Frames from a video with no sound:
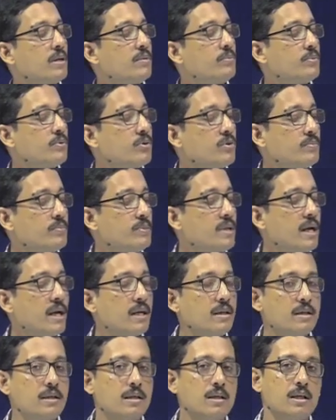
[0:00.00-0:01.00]
probe
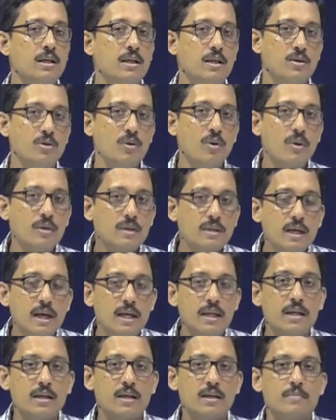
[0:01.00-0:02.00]
that, not
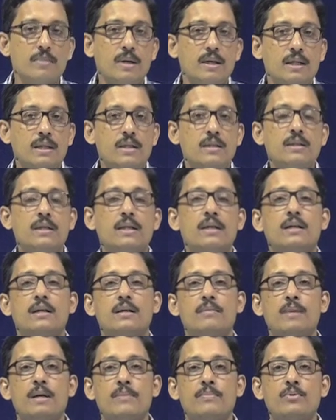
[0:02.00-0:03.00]
directly but
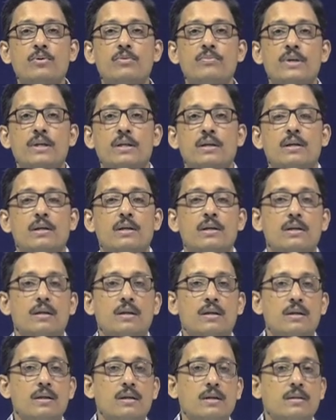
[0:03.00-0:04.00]
indirectly, by probing
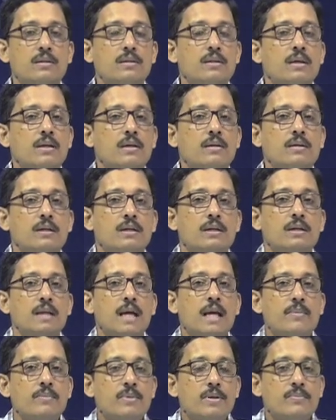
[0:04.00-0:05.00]
the
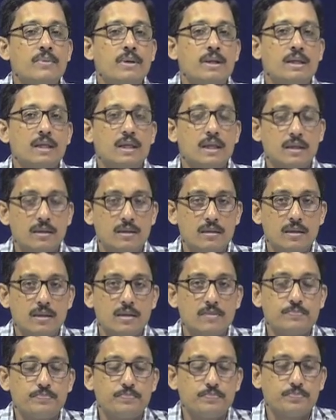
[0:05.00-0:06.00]
time dependent
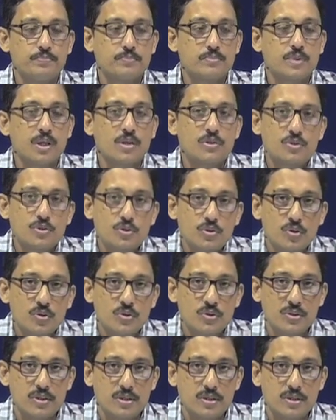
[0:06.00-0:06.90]
Stokes